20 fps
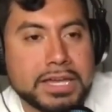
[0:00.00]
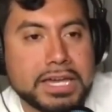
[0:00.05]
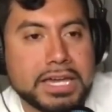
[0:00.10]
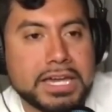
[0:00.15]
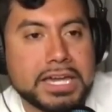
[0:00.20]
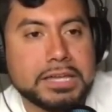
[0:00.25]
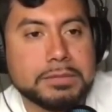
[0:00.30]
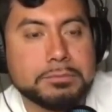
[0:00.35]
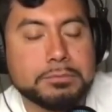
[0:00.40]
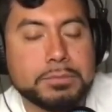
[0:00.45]

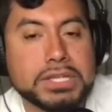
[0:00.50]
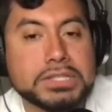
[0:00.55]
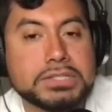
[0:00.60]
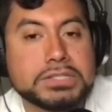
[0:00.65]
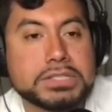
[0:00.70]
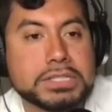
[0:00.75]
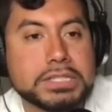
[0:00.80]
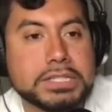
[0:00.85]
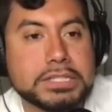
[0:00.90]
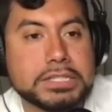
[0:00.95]
And
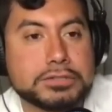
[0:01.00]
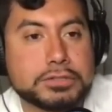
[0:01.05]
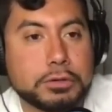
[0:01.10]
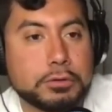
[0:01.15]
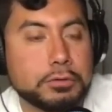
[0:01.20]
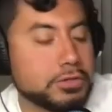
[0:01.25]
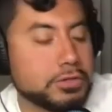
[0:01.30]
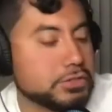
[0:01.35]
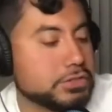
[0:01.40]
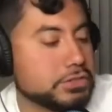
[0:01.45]
basically, he
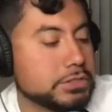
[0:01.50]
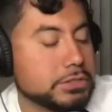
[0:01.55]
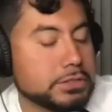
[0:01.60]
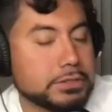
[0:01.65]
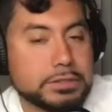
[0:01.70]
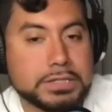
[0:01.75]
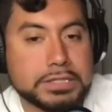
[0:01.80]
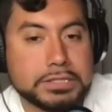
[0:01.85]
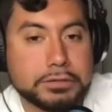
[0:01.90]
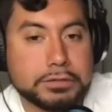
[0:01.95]
told us here
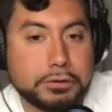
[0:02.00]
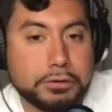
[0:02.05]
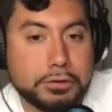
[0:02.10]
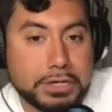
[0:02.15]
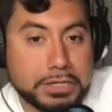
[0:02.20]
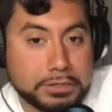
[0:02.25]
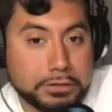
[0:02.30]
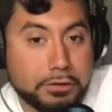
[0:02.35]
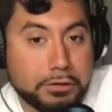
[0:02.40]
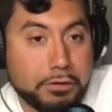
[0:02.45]
in our
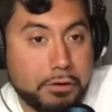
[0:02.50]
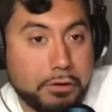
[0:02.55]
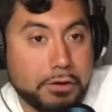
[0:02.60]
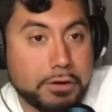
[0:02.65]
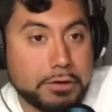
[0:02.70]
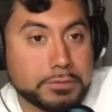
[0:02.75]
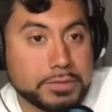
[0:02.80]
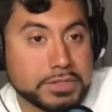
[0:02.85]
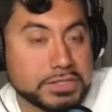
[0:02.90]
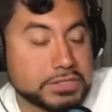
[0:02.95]

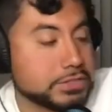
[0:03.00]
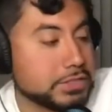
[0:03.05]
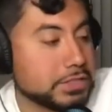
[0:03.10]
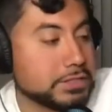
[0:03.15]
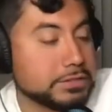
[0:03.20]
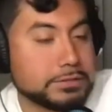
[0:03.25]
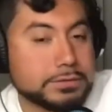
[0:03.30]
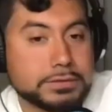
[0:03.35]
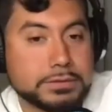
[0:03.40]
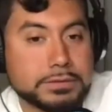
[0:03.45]
arm, it
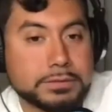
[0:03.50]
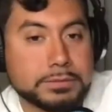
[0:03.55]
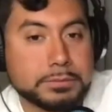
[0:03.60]
says,